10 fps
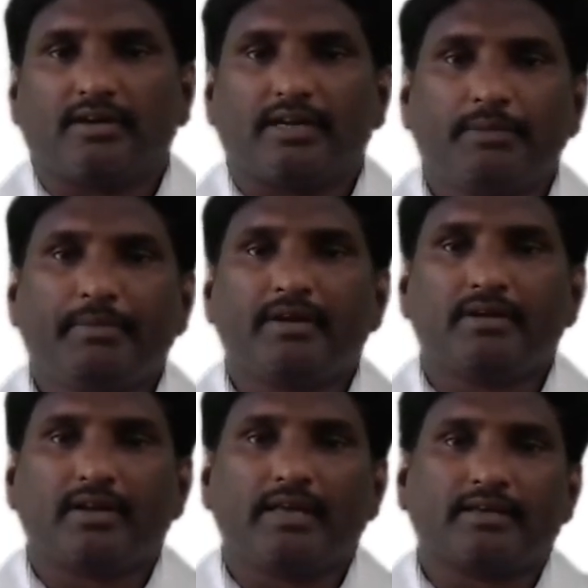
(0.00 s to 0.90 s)

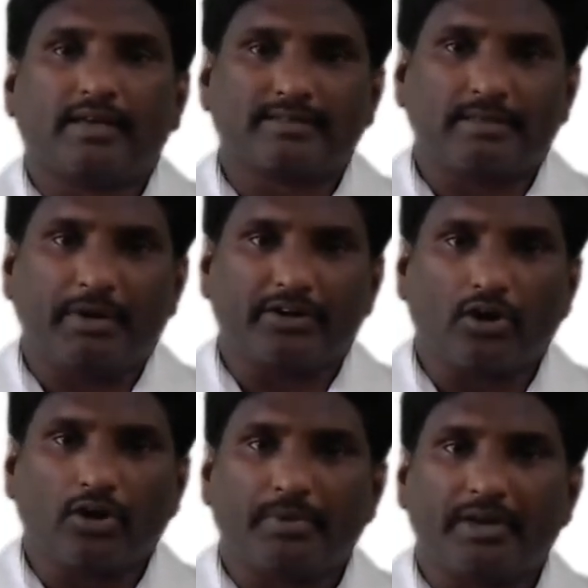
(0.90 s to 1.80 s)
element like XML
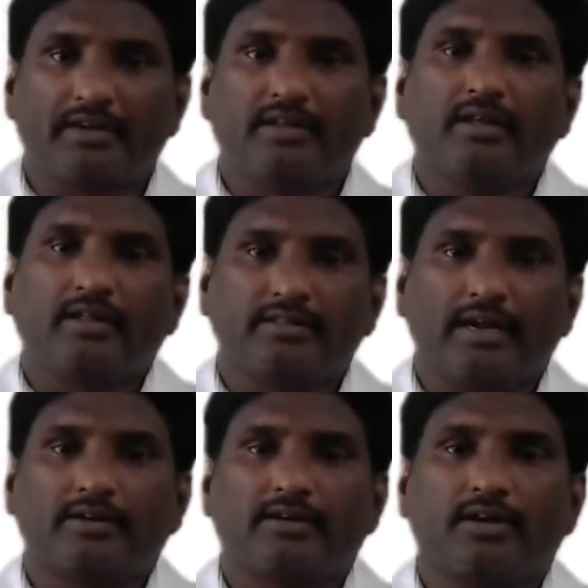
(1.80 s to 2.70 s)
document.
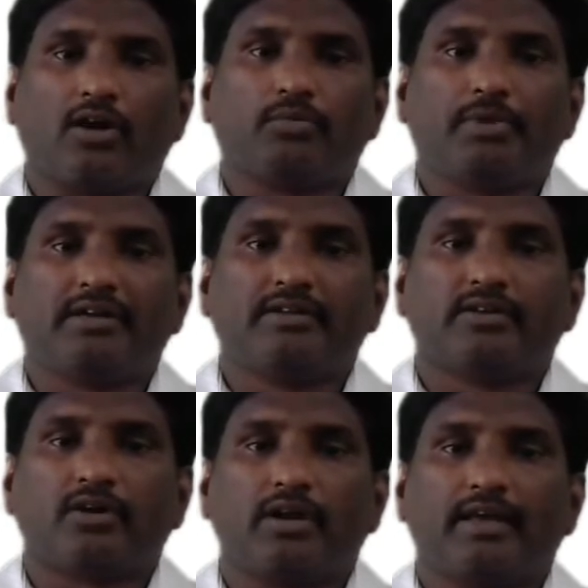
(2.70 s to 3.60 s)
That document is
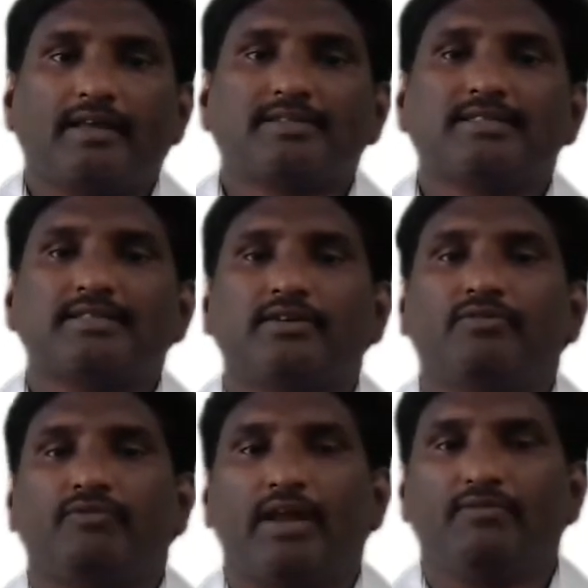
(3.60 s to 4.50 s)
calling as
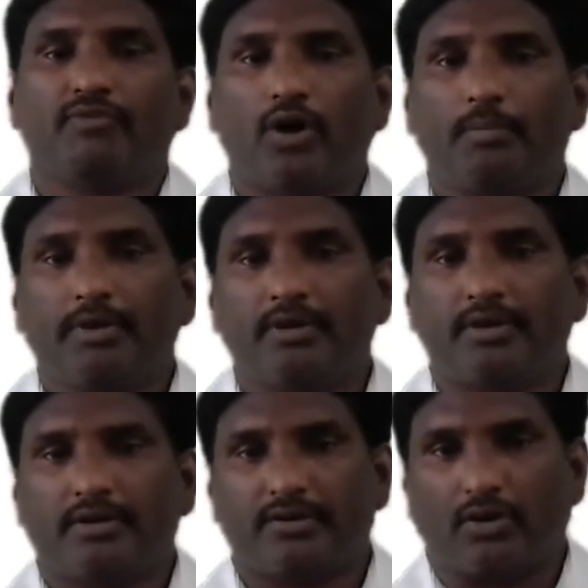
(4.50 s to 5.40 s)
well-formed
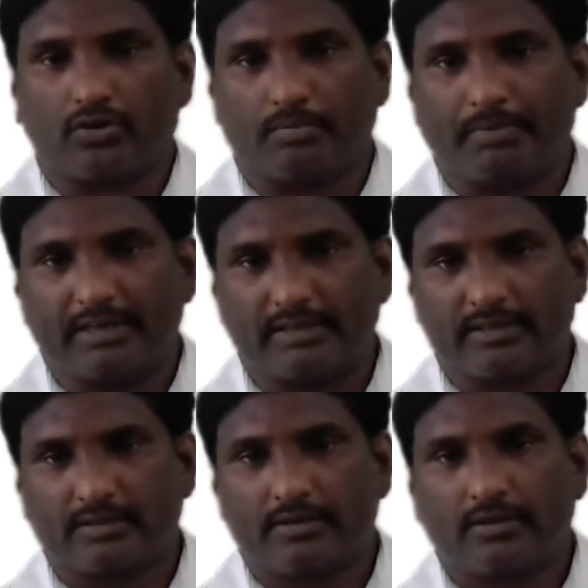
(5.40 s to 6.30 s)
document.
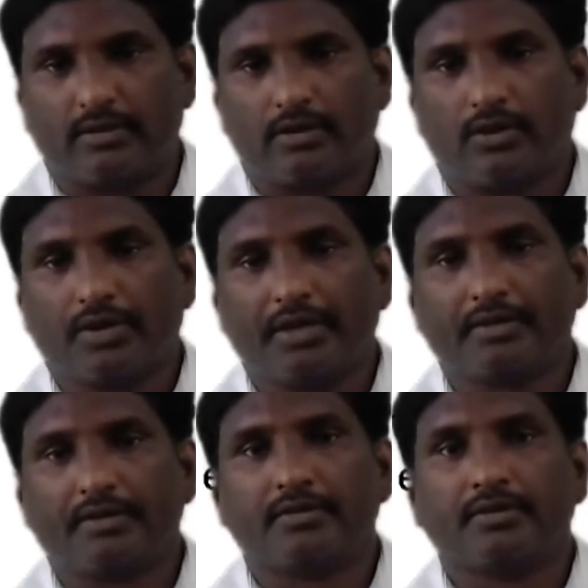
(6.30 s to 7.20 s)

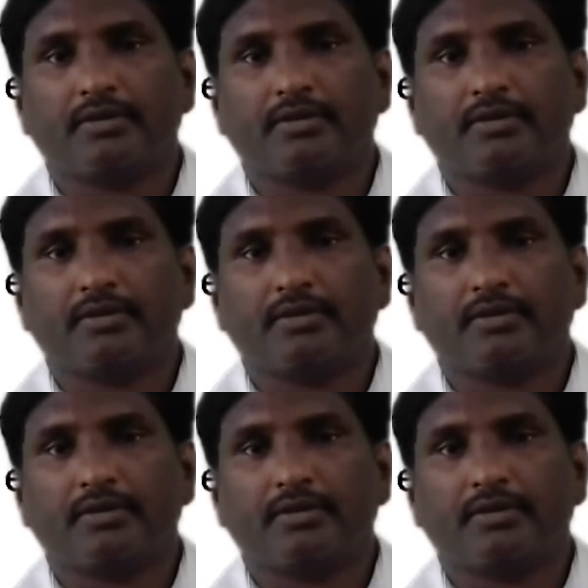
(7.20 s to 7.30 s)
Okay.